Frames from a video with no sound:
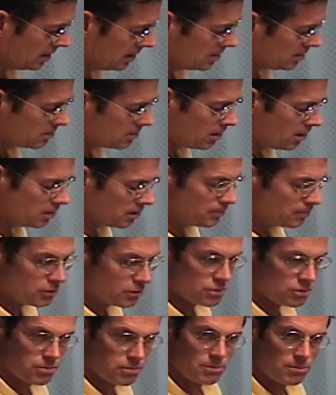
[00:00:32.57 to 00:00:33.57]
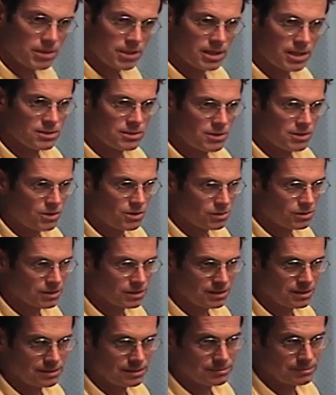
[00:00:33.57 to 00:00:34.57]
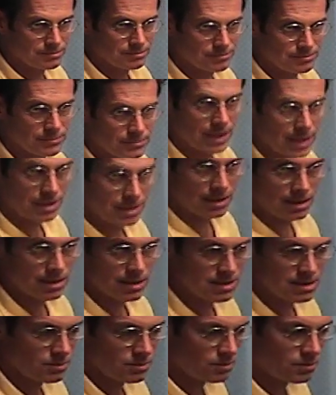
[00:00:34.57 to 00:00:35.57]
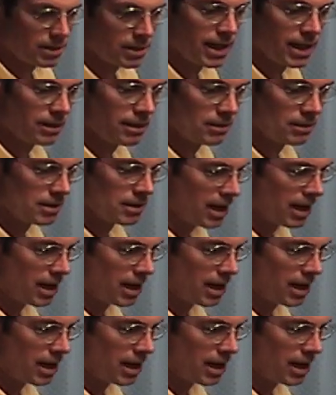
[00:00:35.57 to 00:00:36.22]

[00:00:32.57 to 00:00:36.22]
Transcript: It's called a push broom because we hold it like this, one hand under the